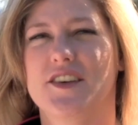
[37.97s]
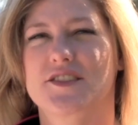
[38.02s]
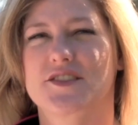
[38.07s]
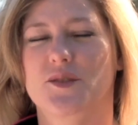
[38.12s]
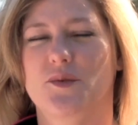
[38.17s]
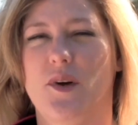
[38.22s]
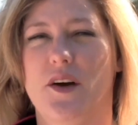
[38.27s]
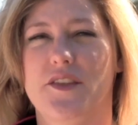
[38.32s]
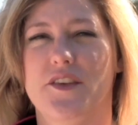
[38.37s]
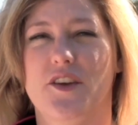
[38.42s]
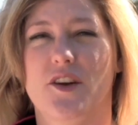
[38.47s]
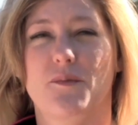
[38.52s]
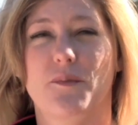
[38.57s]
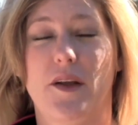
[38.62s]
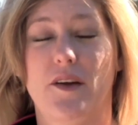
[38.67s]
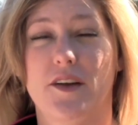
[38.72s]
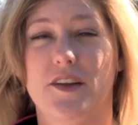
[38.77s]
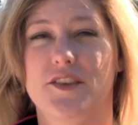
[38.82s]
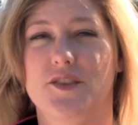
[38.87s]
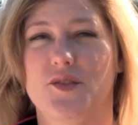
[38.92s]
So whether you're
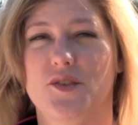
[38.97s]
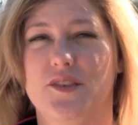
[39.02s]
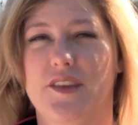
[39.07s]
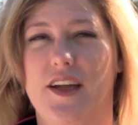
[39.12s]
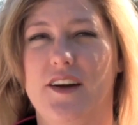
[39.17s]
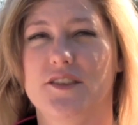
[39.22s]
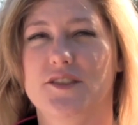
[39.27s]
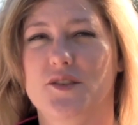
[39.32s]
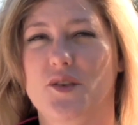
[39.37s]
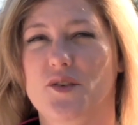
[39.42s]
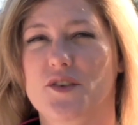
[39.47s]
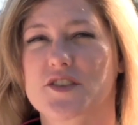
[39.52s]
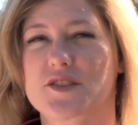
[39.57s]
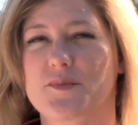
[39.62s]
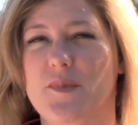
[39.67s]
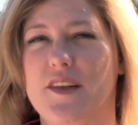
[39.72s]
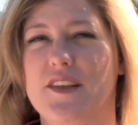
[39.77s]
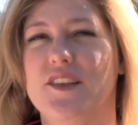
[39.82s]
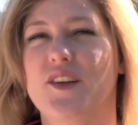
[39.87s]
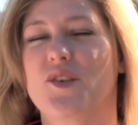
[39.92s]
married to an
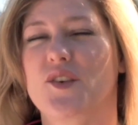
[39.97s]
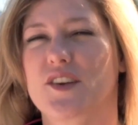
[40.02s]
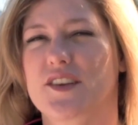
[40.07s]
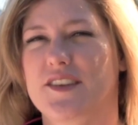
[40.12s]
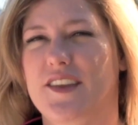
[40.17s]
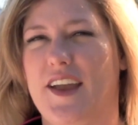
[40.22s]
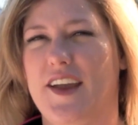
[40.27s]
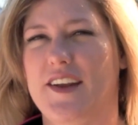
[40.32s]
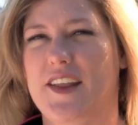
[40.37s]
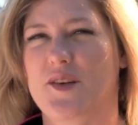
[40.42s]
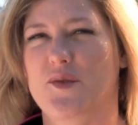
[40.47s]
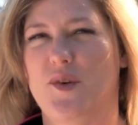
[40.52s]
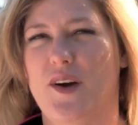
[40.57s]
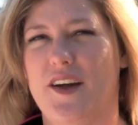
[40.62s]
outdoorsman or dating